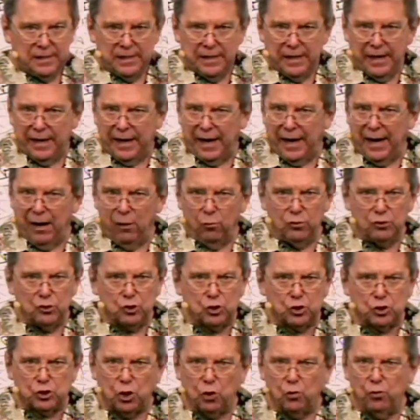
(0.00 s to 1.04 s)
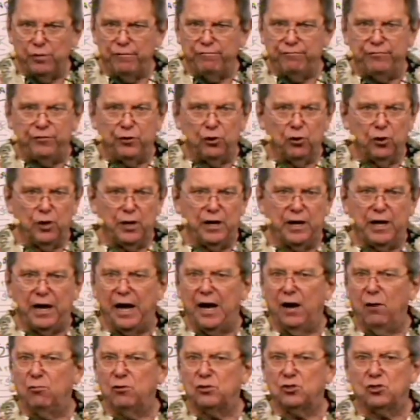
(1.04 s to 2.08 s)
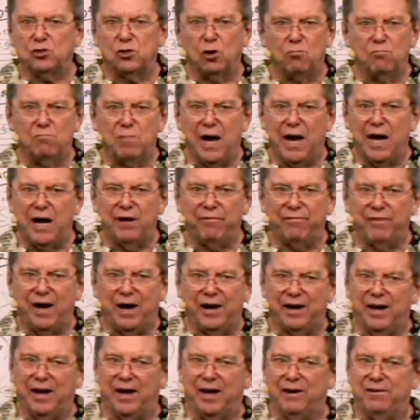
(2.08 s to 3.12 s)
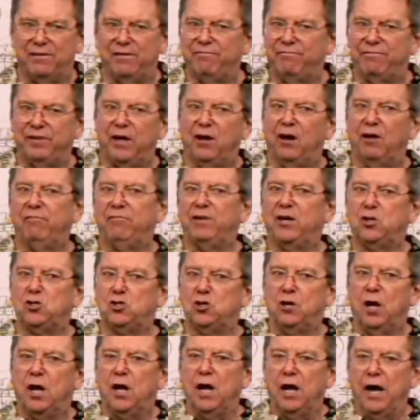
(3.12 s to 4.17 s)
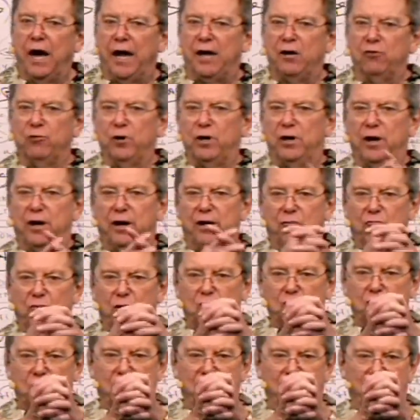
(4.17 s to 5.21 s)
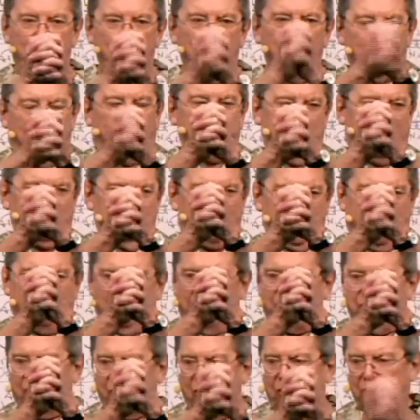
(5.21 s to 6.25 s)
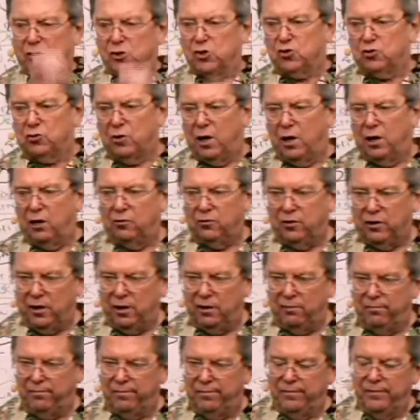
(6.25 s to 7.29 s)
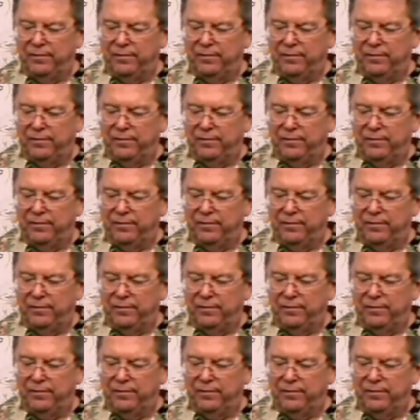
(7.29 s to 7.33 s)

And I was so infuriated. I was so mad. If I'd had field-of-vision, I'd have reached out and grabbed him by the throat and strangled him.